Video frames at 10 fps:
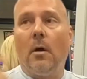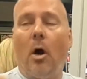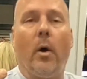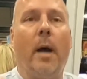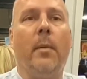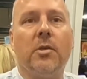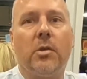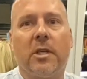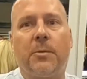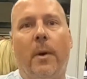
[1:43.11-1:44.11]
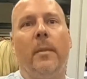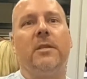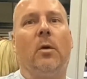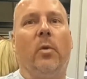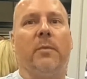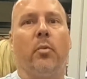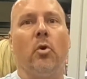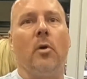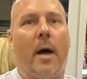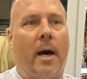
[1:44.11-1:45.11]
Oh, I'm also experimenting with
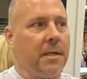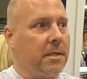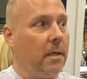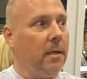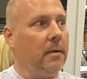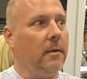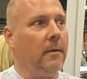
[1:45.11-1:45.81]
brutal honesty.